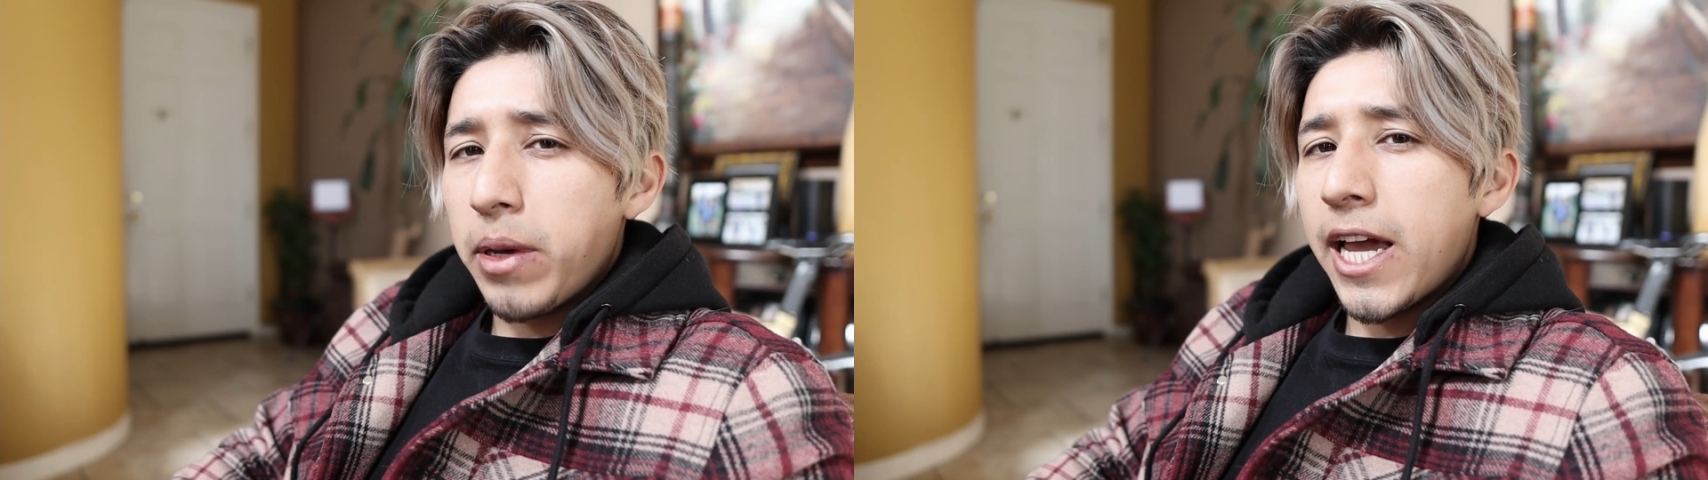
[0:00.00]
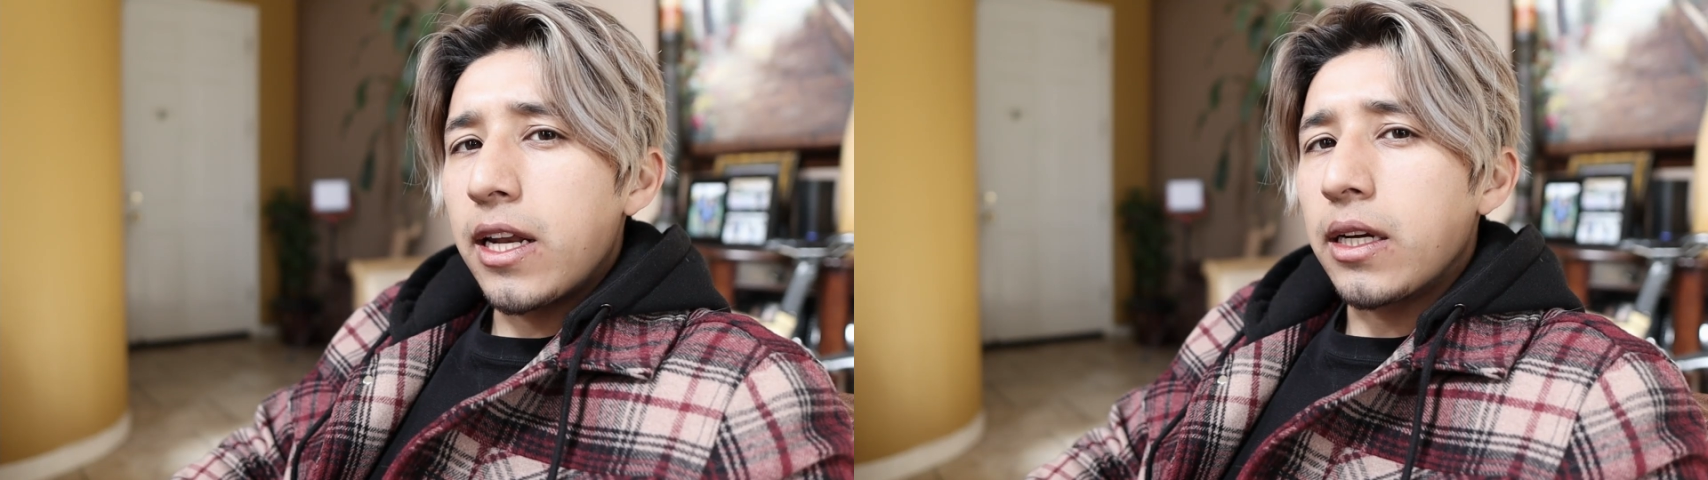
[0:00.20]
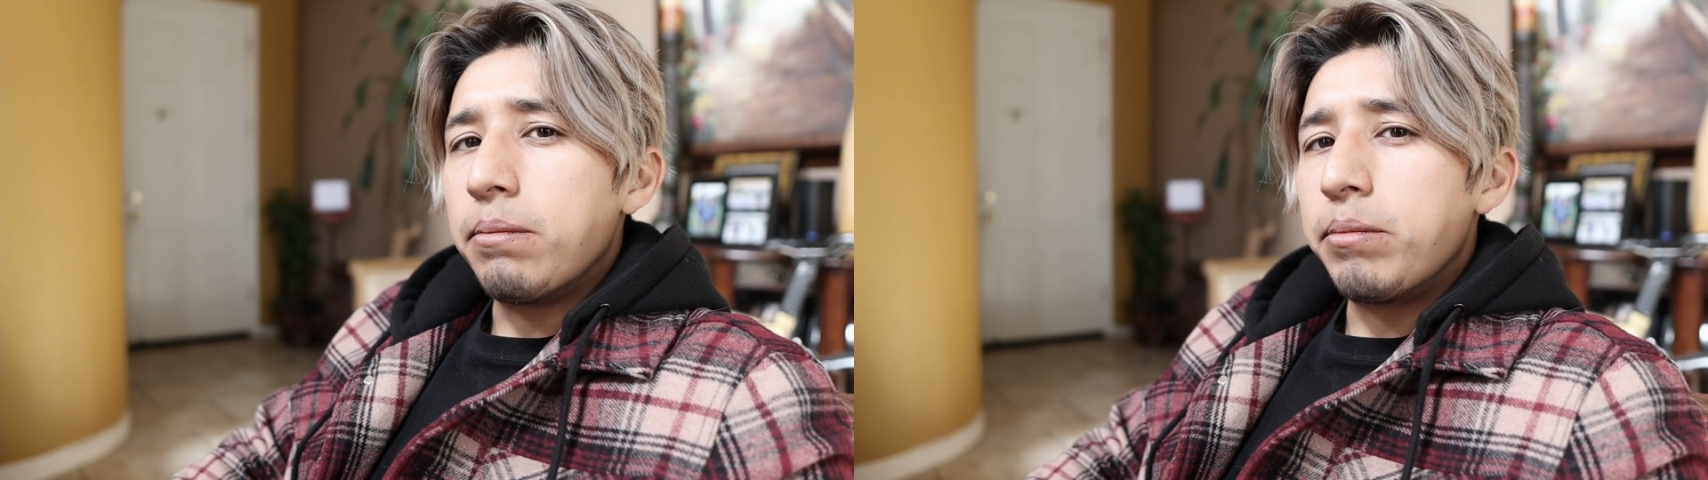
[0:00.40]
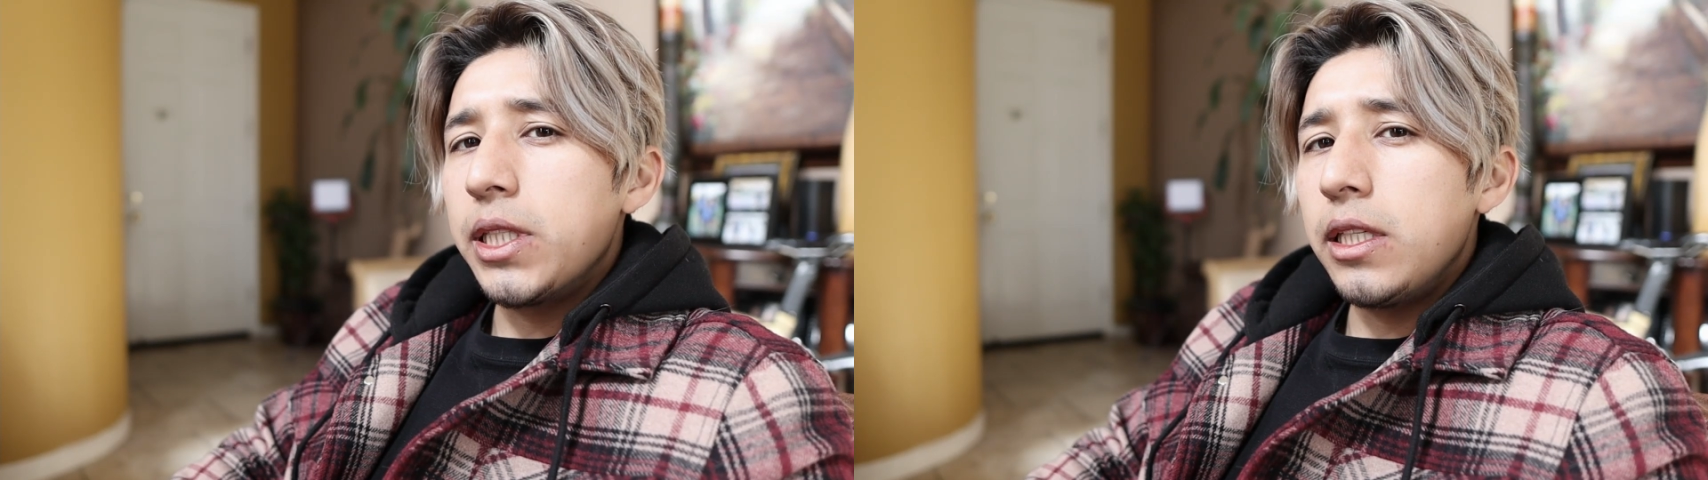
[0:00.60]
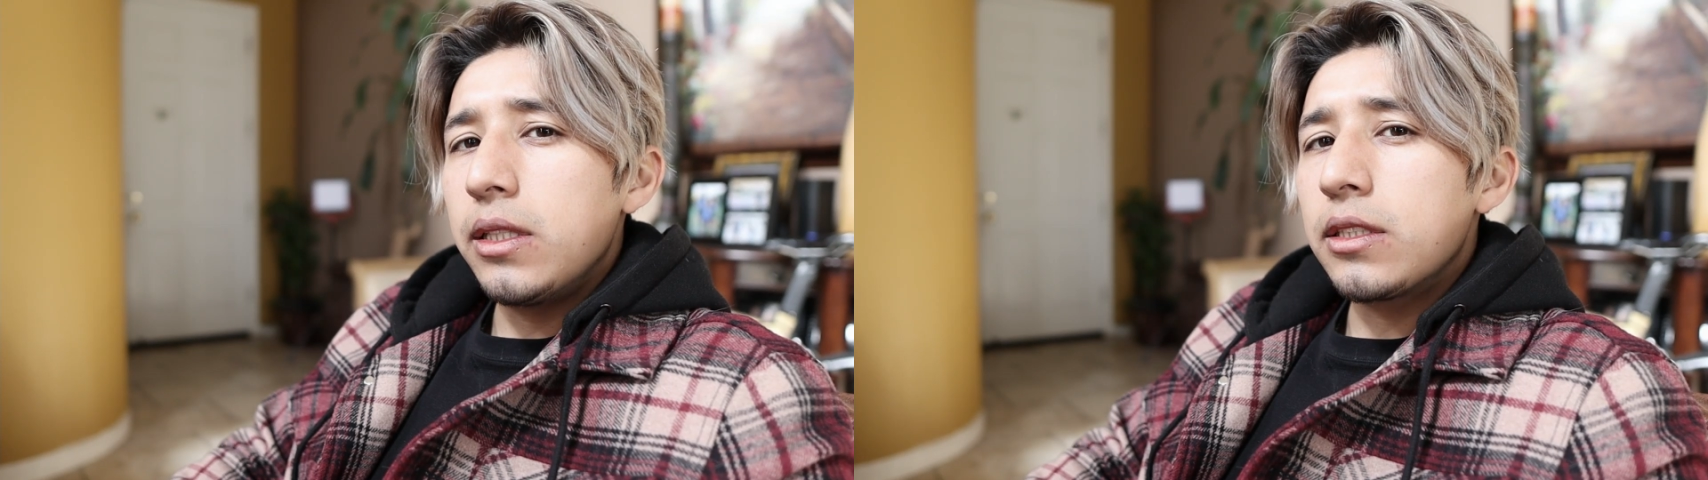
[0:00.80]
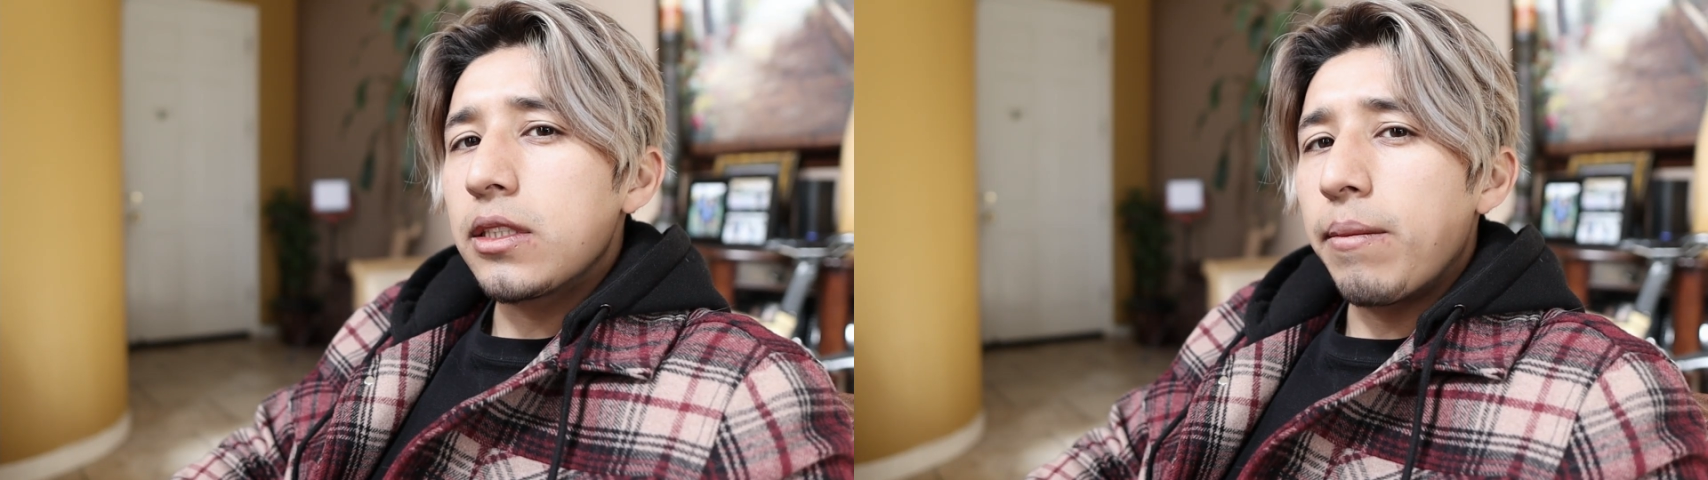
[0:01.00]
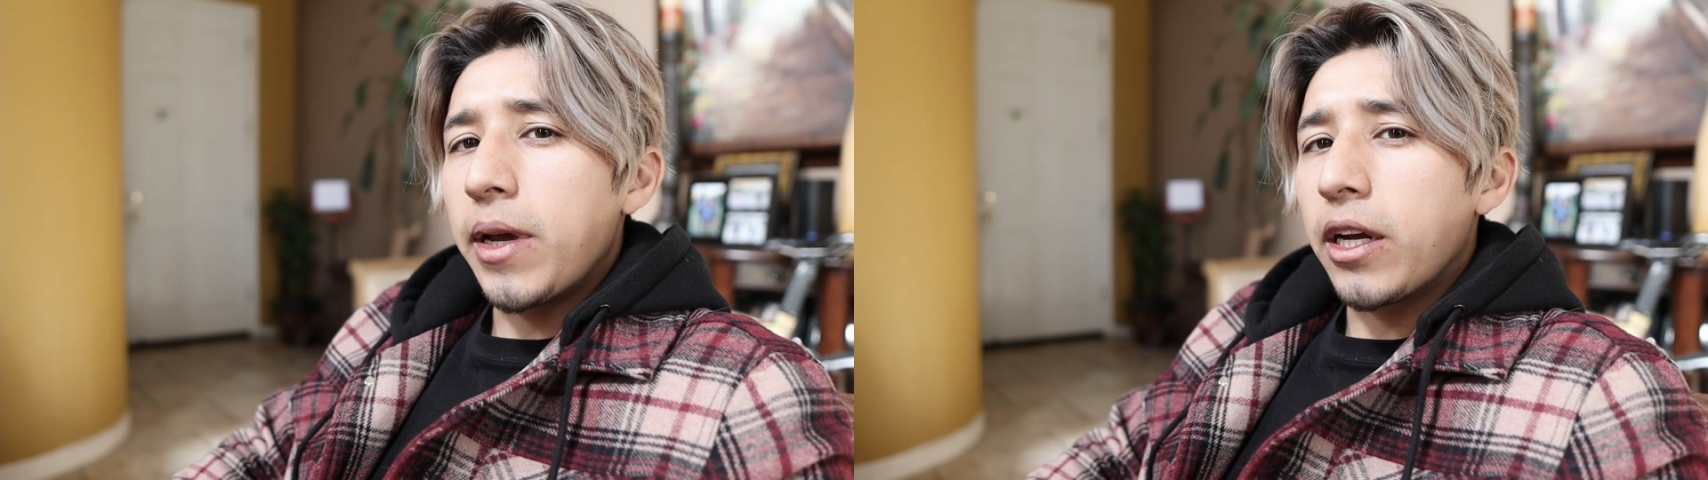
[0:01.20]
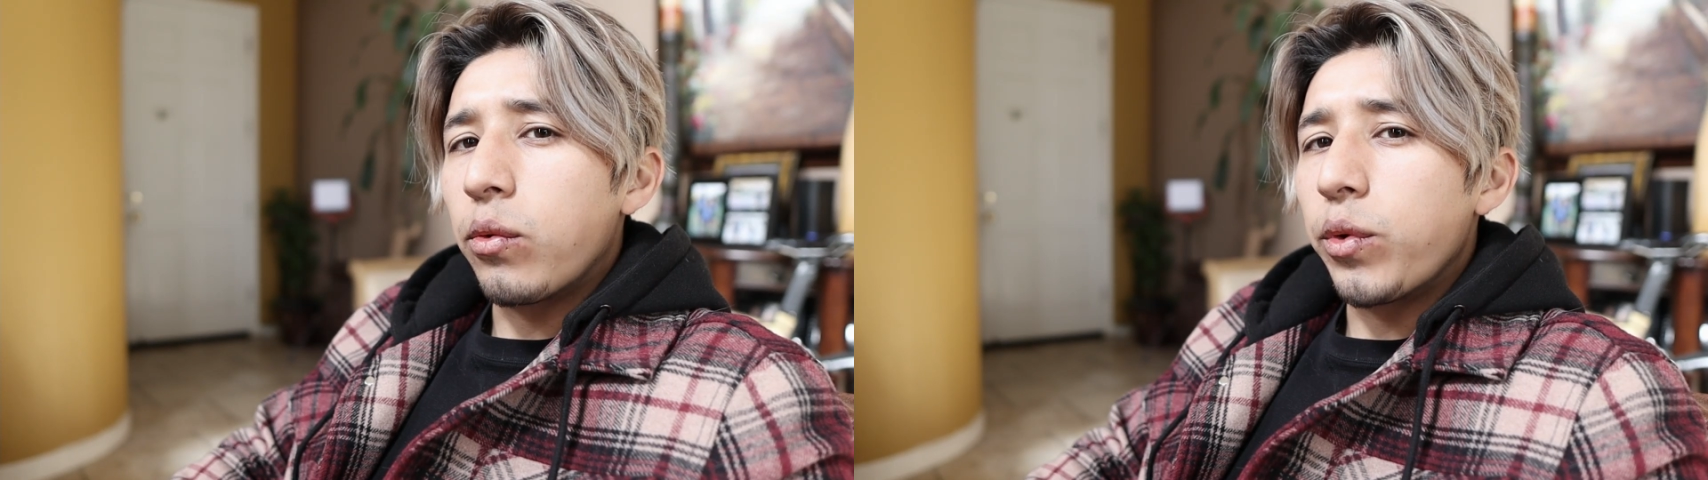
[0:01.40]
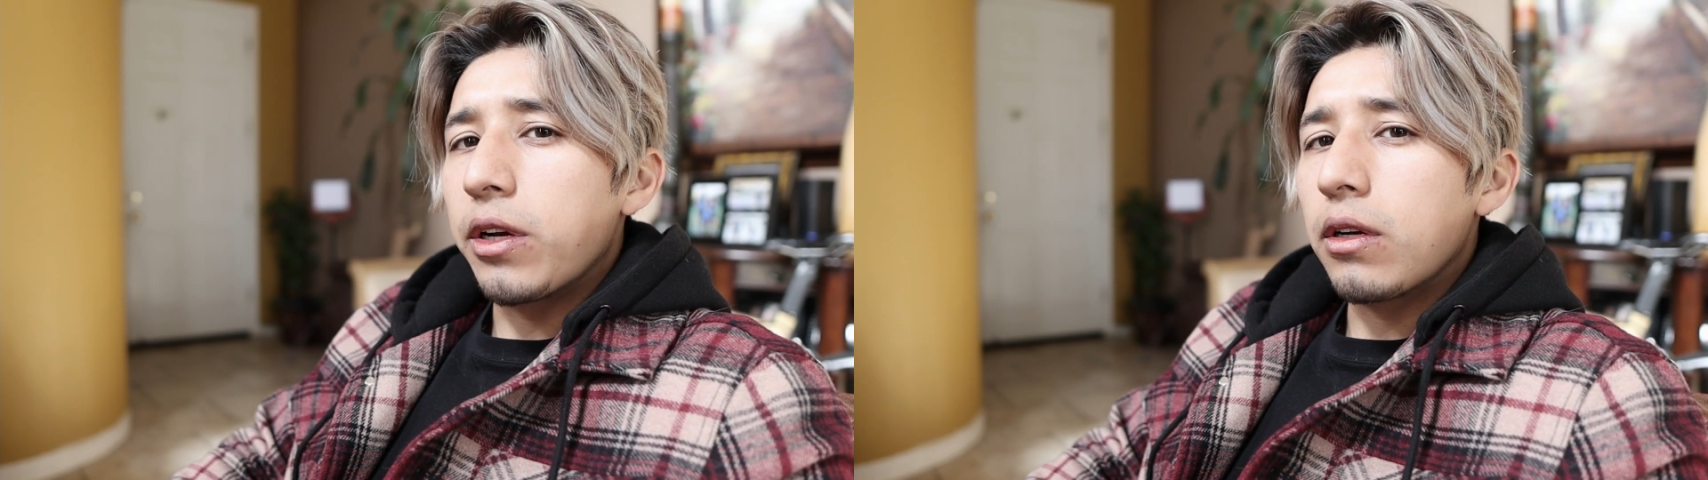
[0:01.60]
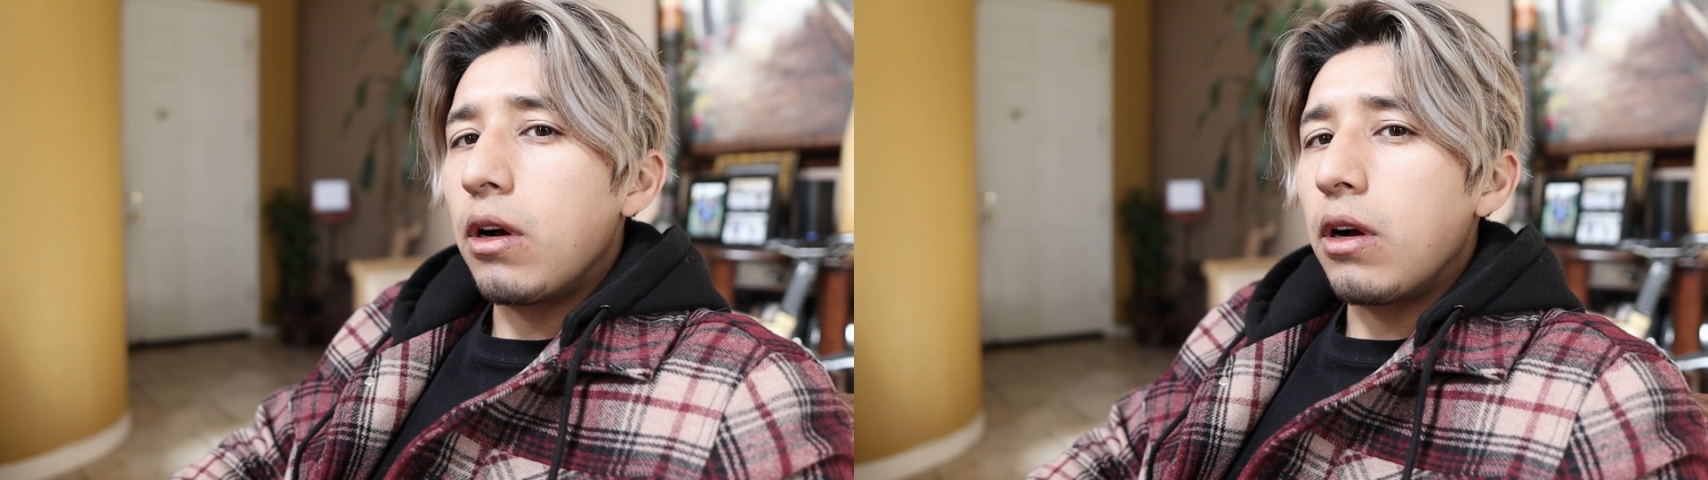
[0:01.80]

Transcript: but I had to completely start my career